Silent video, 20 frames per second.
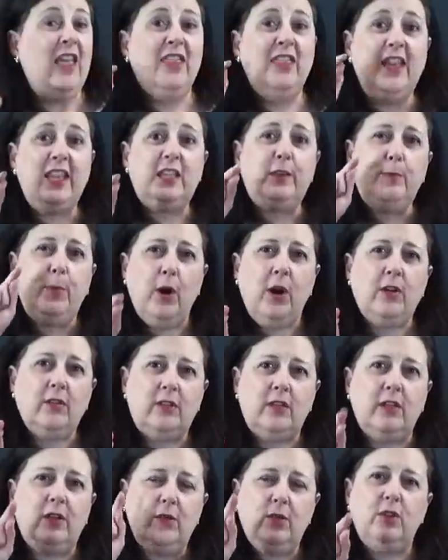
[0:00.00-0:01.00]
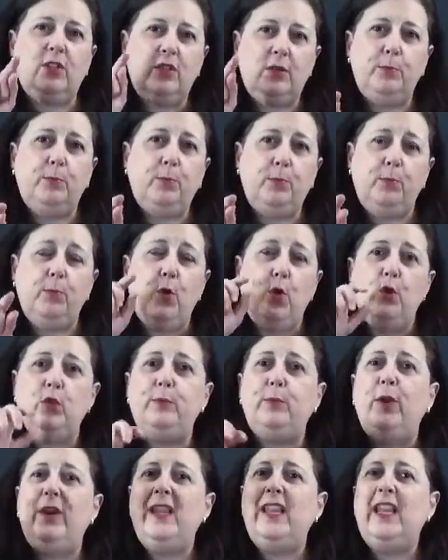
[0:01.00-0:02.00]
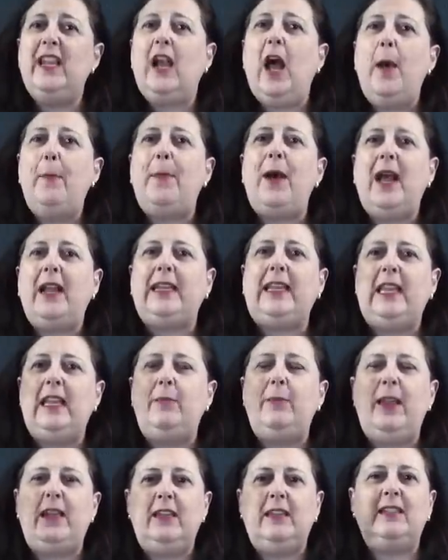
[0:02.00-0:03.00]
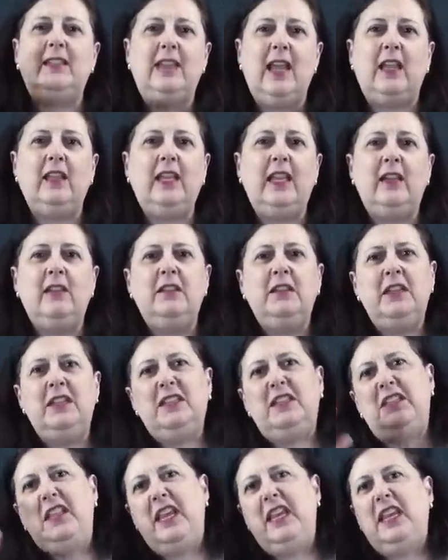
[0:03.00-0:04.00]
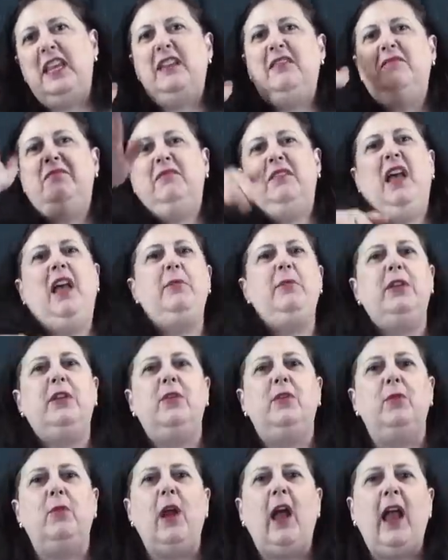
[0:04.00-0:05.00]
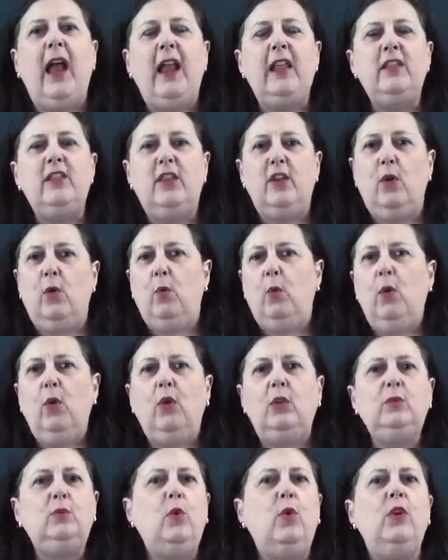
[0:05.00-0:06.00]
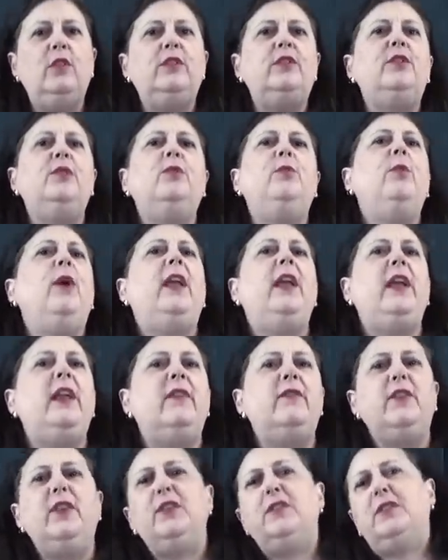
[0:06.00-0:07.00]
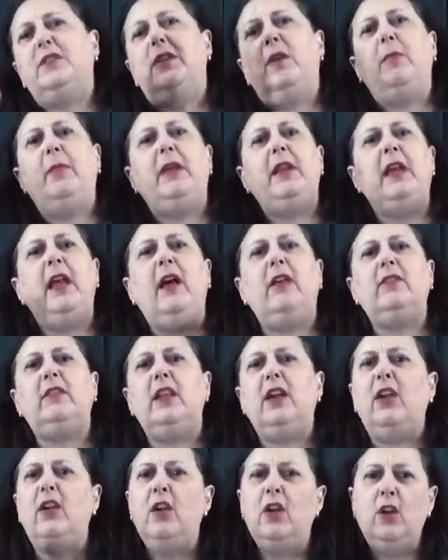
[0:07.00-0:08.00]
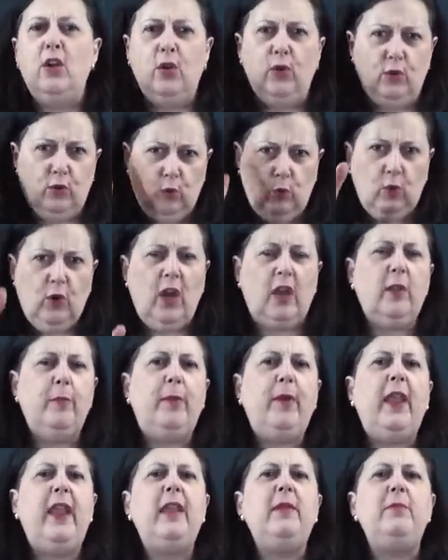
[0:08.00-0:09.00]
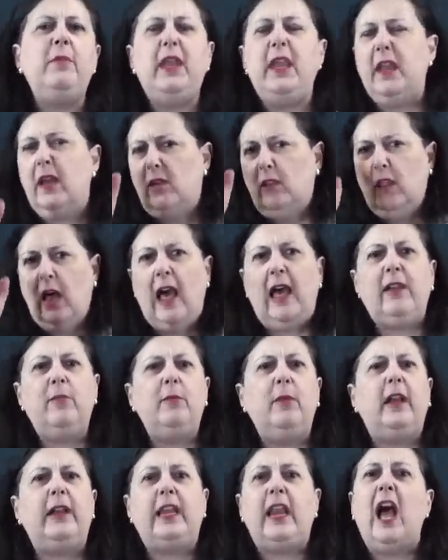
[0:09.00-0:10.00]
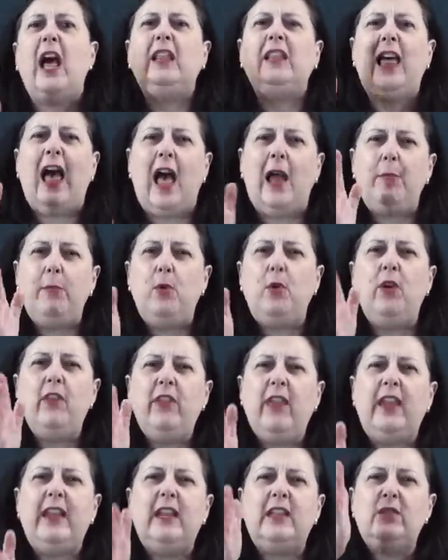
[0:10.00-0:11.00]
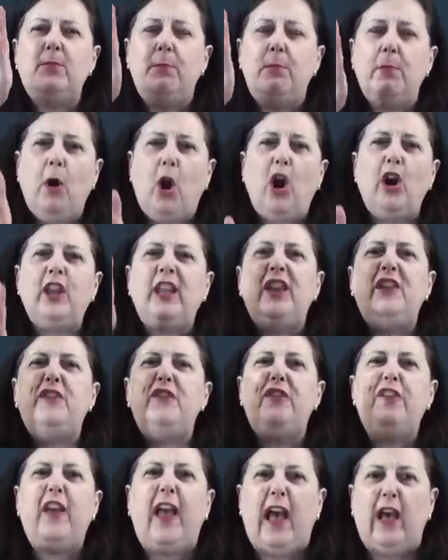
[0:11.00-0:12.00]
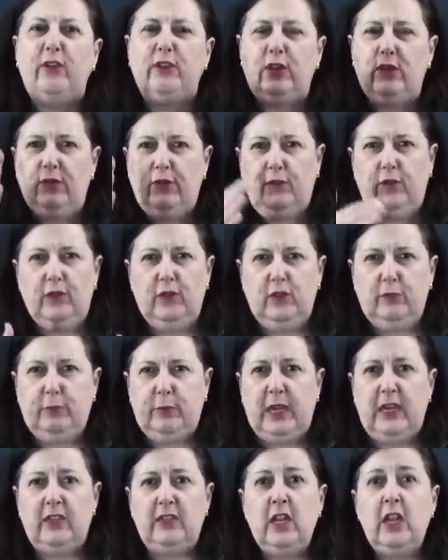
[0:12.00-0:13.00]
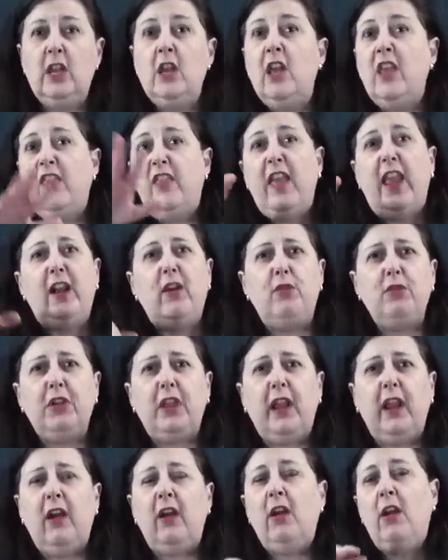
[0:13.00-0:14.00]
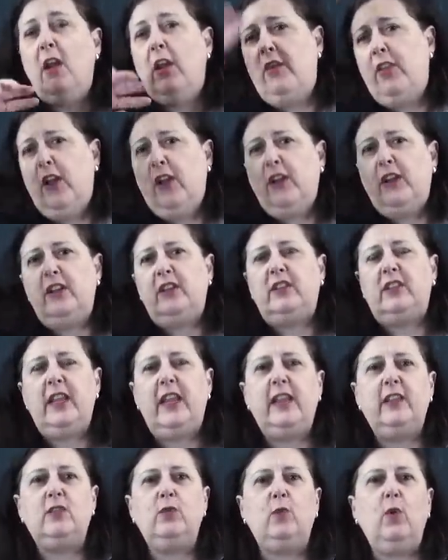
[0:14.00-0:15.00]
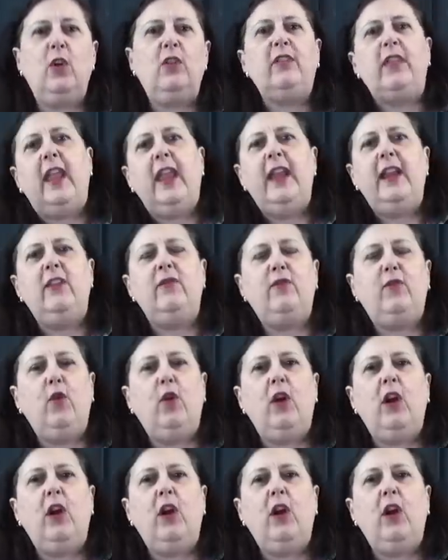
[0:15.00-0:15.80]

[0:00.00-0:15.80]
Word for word: This person who's putting it up on eBay to sell it is thinking, I'm going to ride the World War II wave. There's somebody out there who's going to pay me a lot of money, a lot more than its market value for this piece. They don't care. They're going to say it's worth $488.